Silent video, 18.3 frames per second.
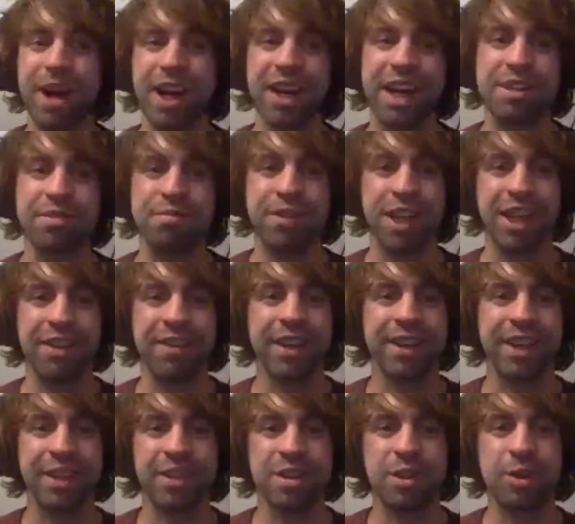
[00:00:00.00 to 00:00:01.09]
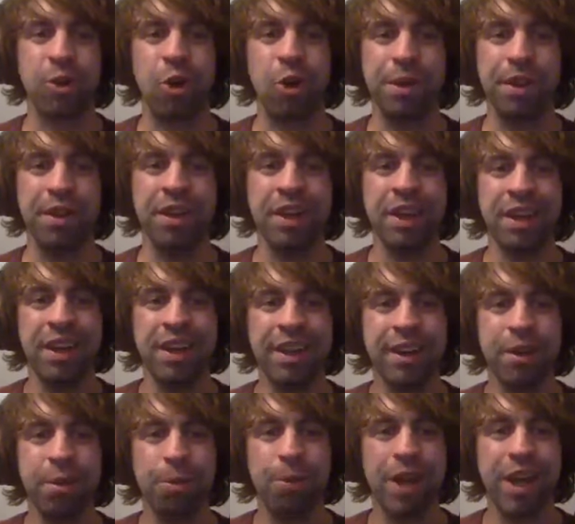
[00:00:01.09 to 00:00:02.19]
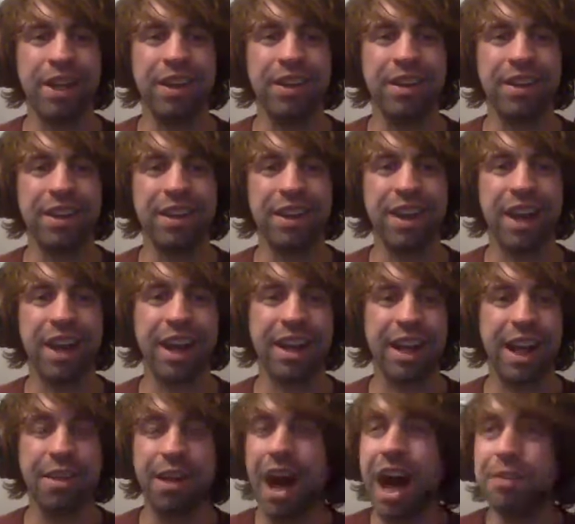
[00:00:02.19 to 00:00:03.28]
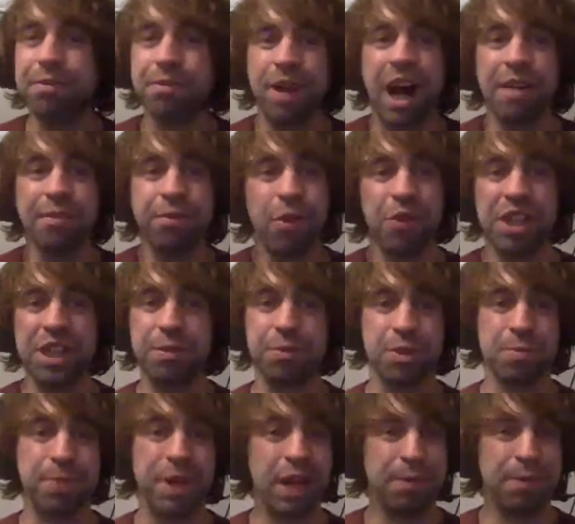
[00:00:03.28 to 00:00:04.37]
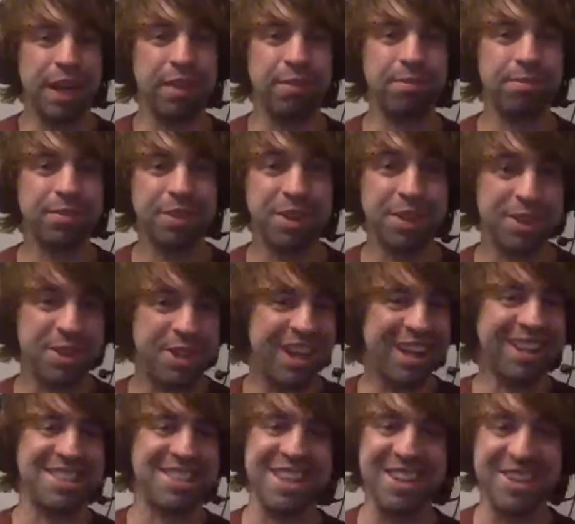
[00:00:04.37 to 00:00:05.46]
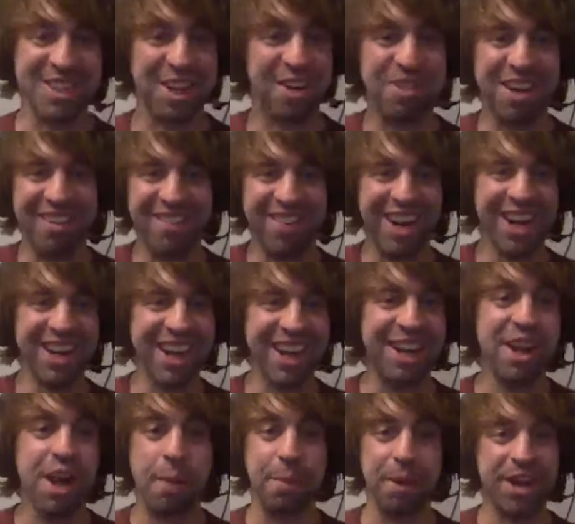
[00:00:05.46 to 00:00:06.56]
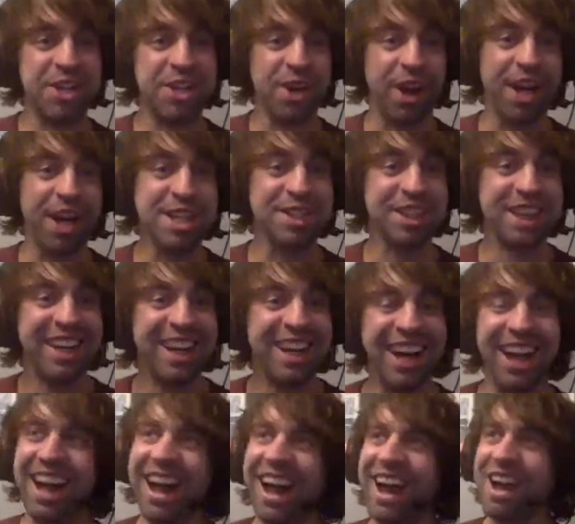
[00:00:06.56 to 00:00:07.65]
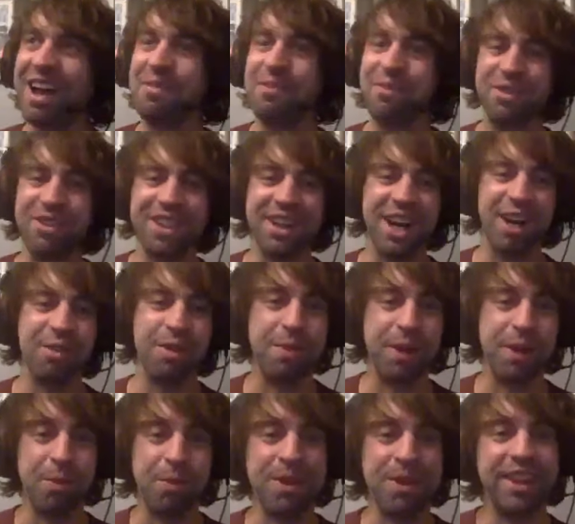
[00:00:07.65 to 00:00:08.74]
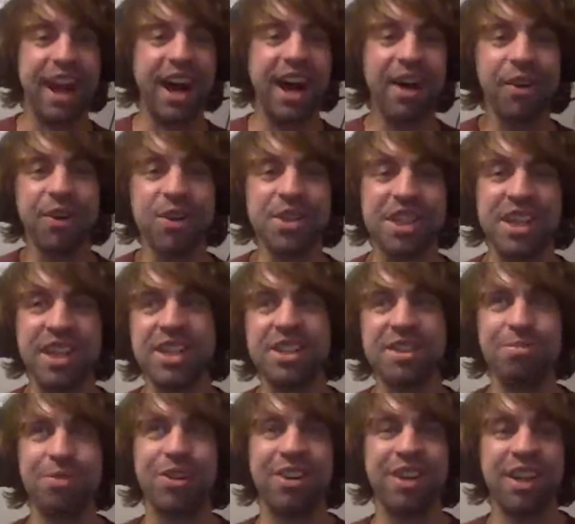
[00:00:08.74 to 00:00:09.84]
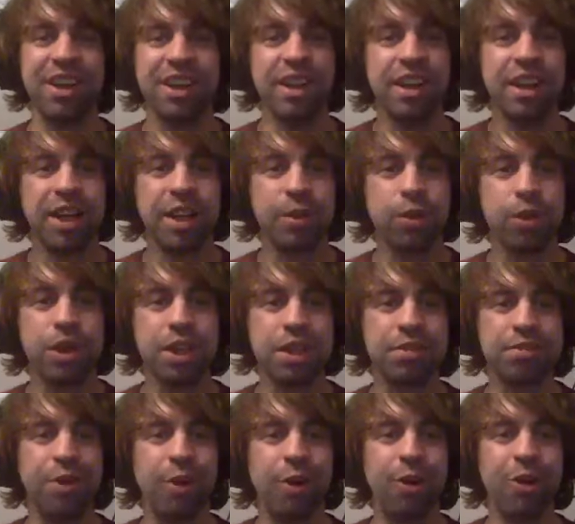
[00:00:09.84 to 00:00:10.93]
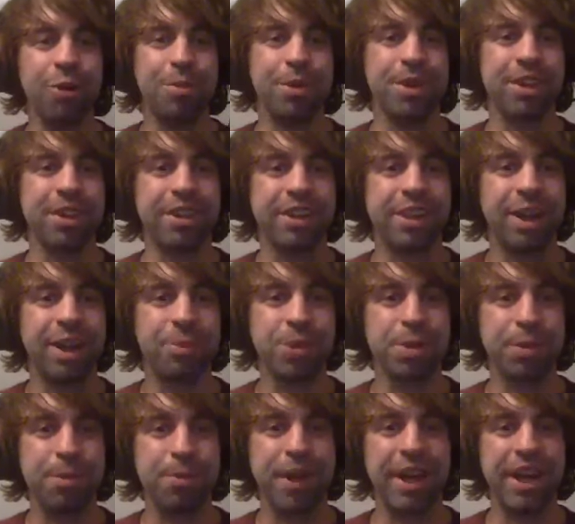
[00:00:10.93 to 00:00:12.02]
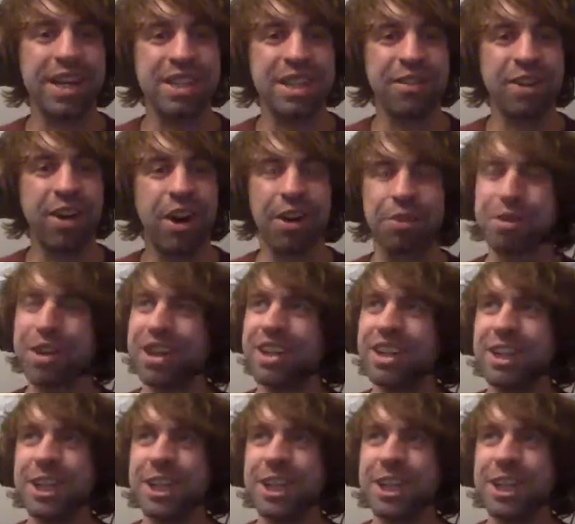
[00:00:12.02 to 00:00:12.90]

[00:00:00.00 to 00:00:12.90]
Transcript: against Villa and had that storming win. And I thought they'd just been a bit, to use that favorite word again, a bit shite. And a bit up and down all season. But looking at the form and some of the plays they've got, and I think